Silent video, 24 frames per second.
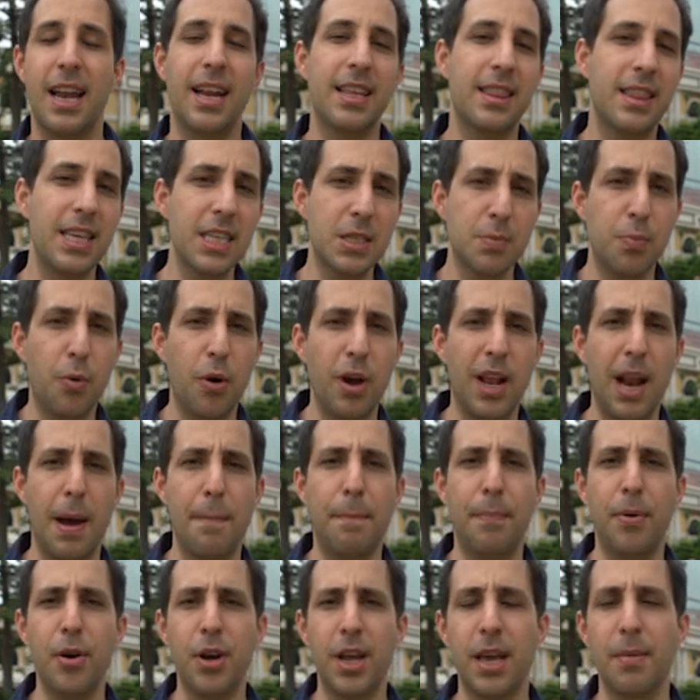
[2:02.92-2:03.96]
and at this point I'm
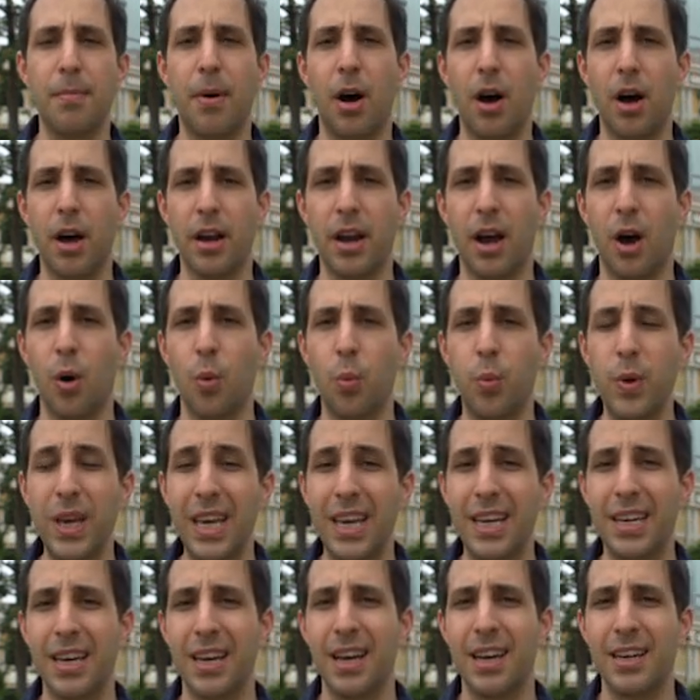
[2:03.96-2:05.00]
putting him on a
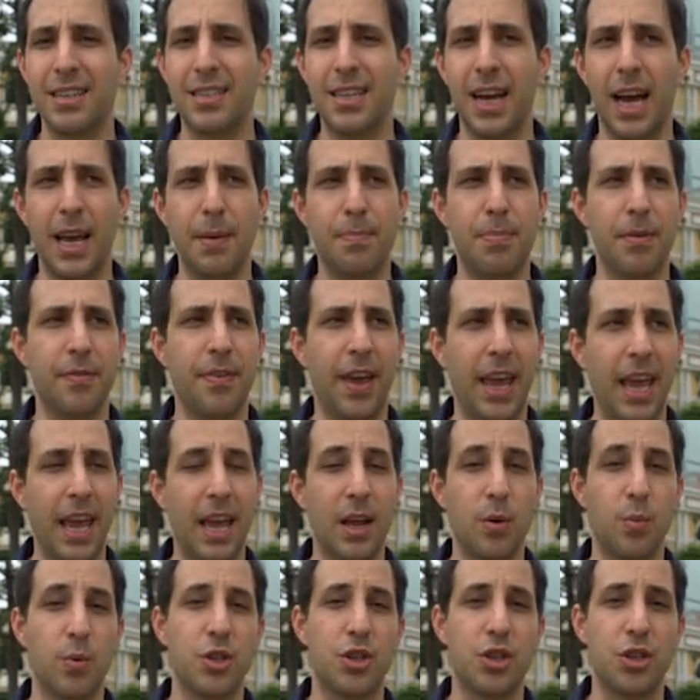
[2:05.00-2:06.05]
weak type of
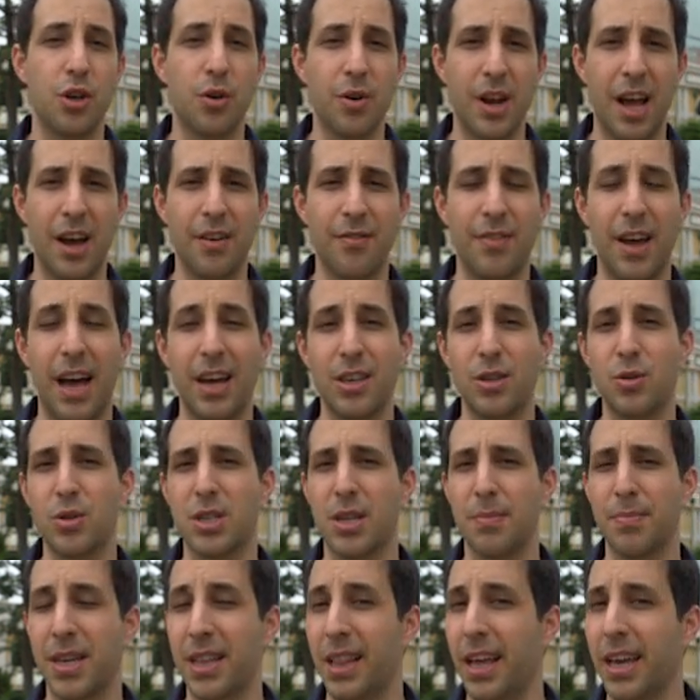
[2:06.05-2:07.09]
hand with showdown value,
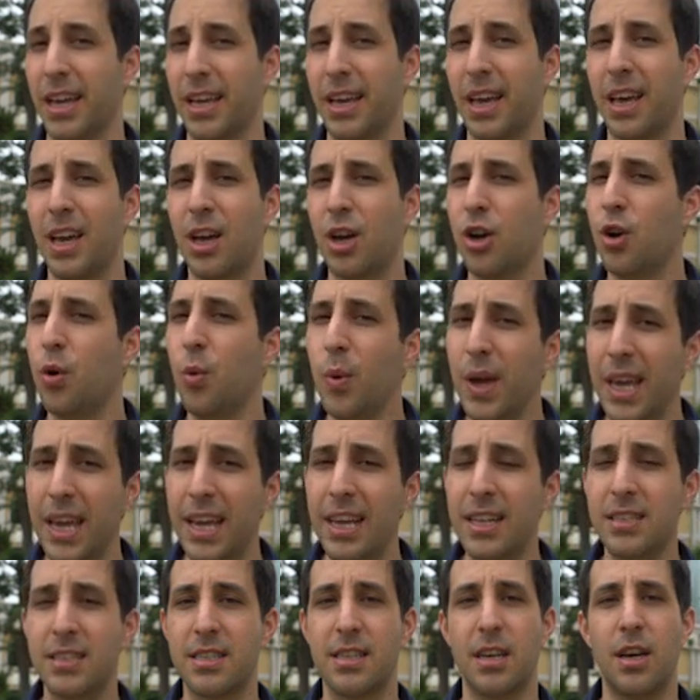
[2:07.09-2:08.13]
something like
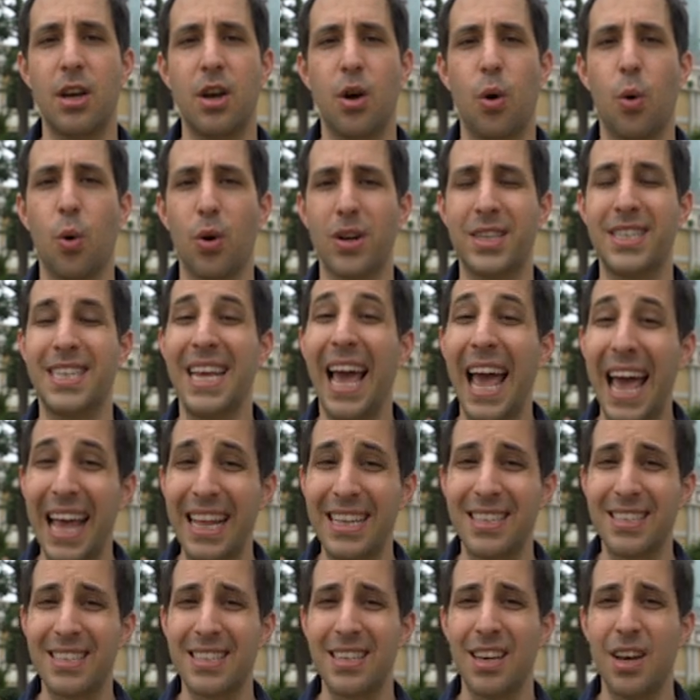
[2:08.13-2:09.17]
queens or
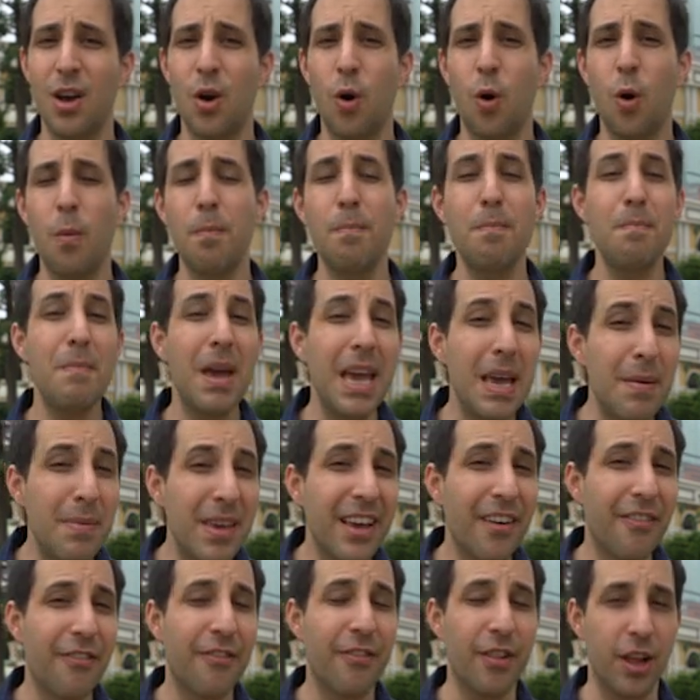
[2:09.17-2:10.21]
10s, or
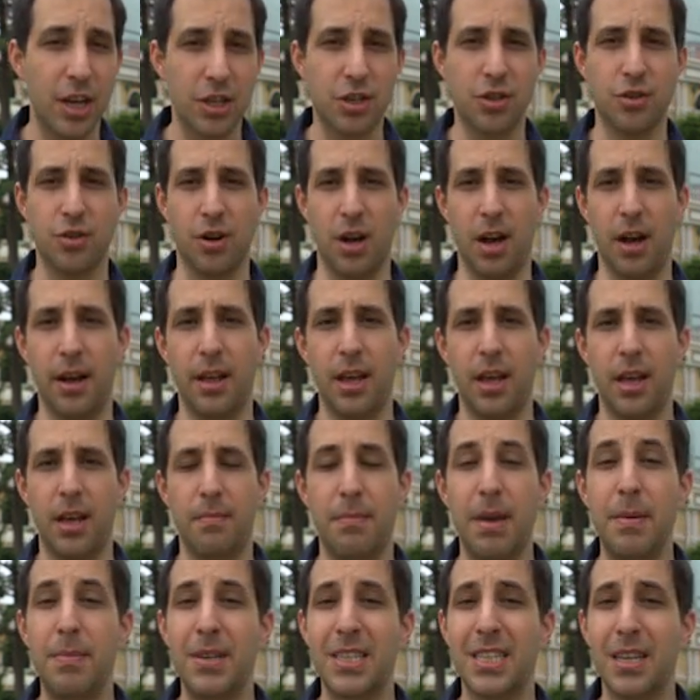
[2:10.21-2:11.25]
maybe a flush draw.
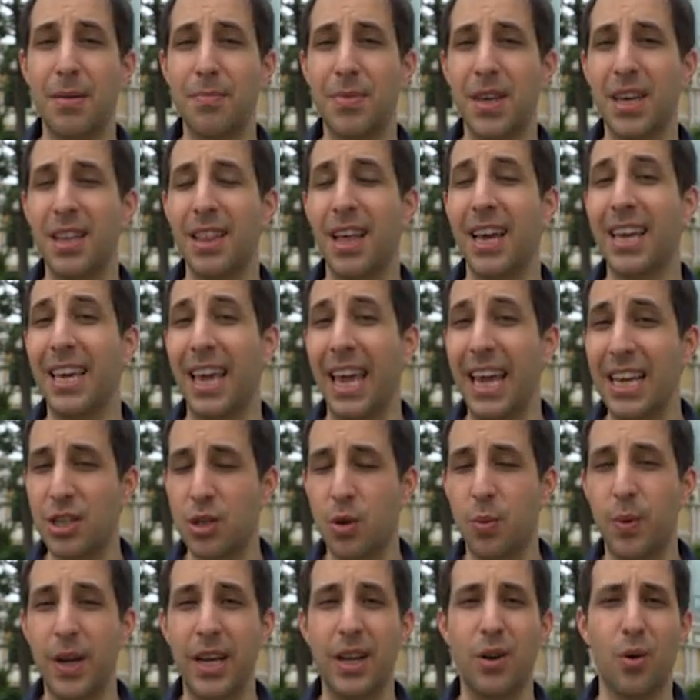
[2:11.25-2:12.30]
Maybe something like ace
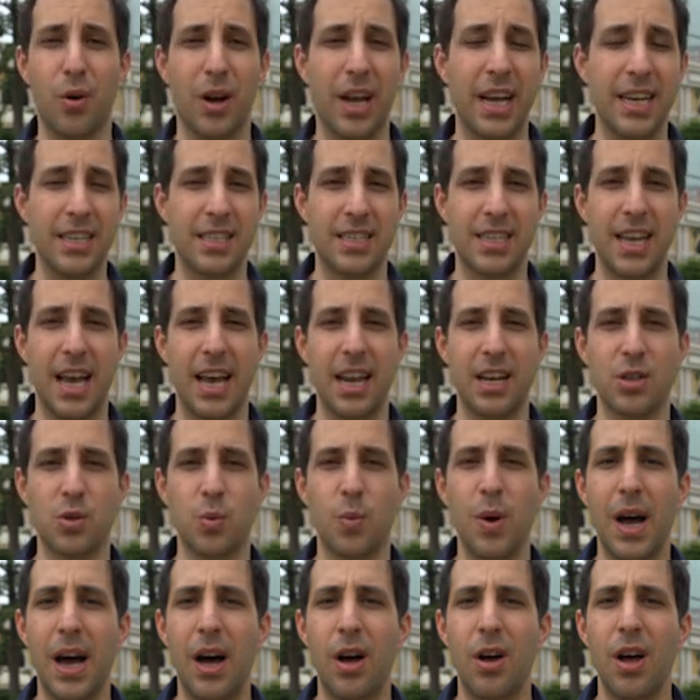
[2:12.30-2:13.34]
queen or ace 10 as
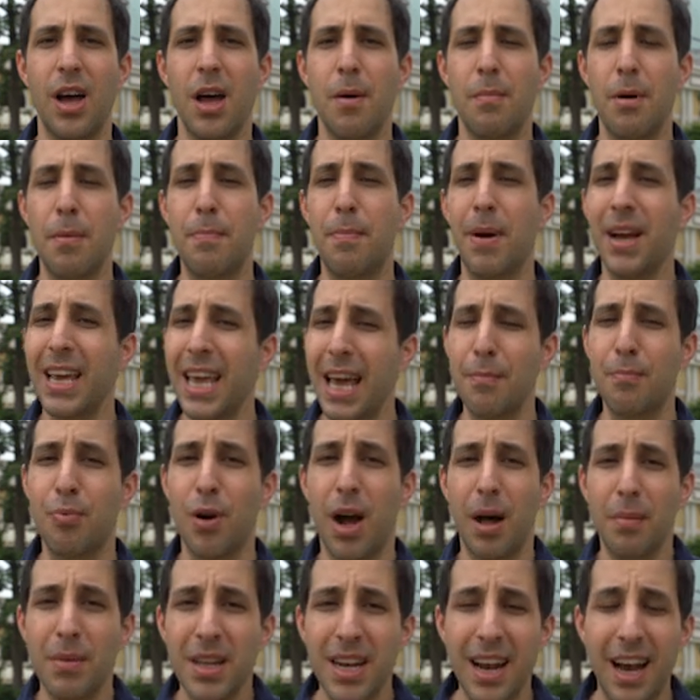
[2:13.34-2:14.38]
well. But again,
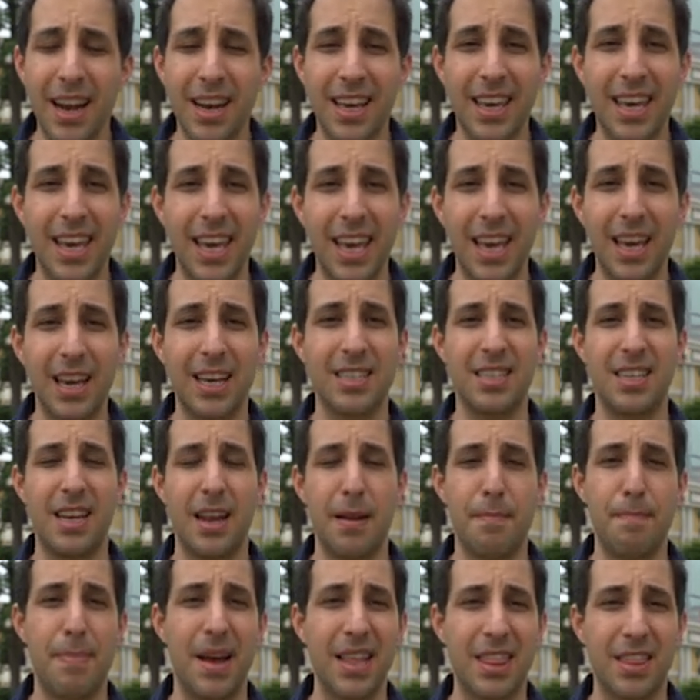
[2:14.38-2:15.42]
probably not a king because he
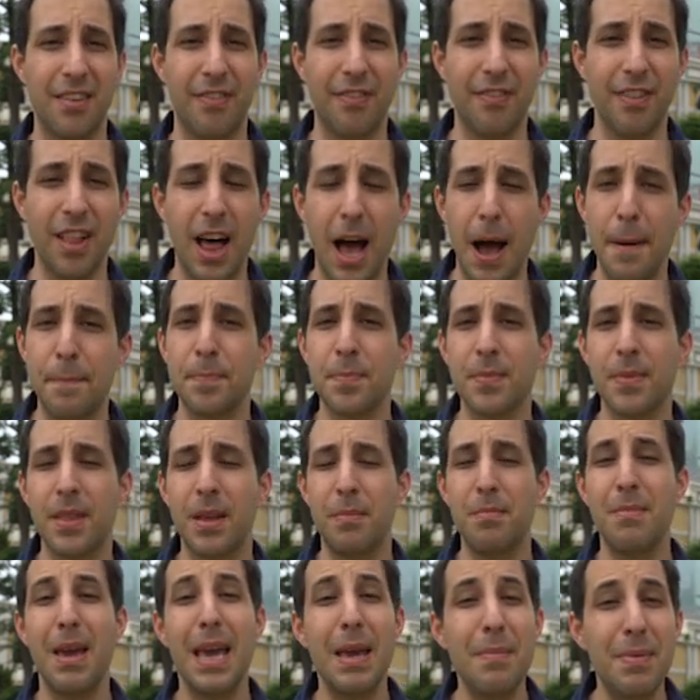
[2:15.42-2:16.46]
didn't bet the flop.
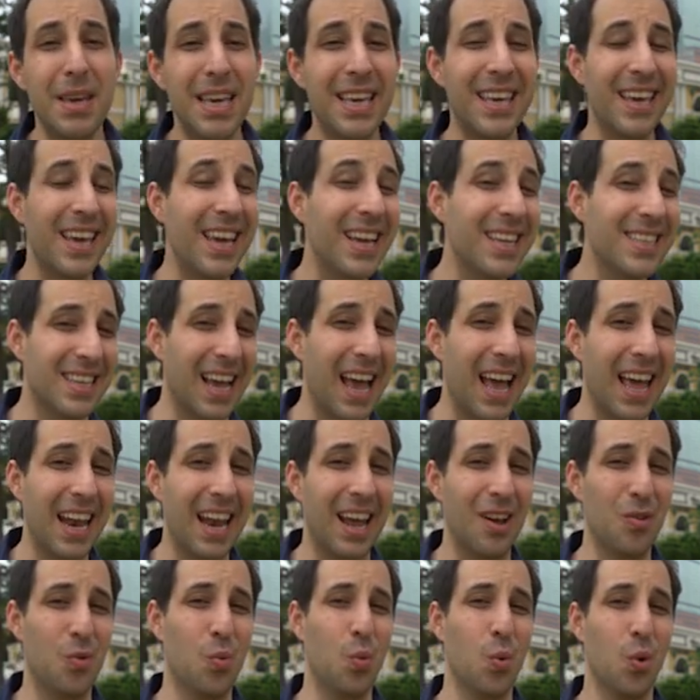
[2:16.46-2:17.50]
Maybe king 10
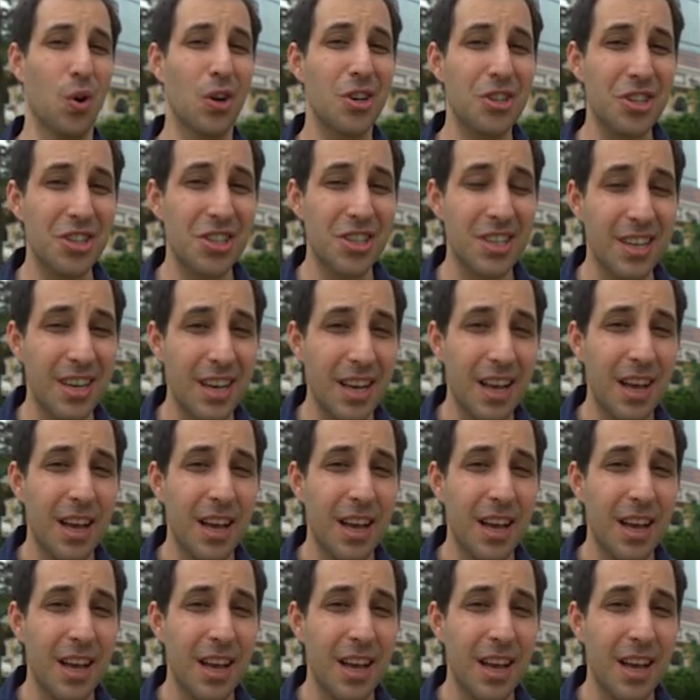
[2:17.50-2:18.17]
at worst,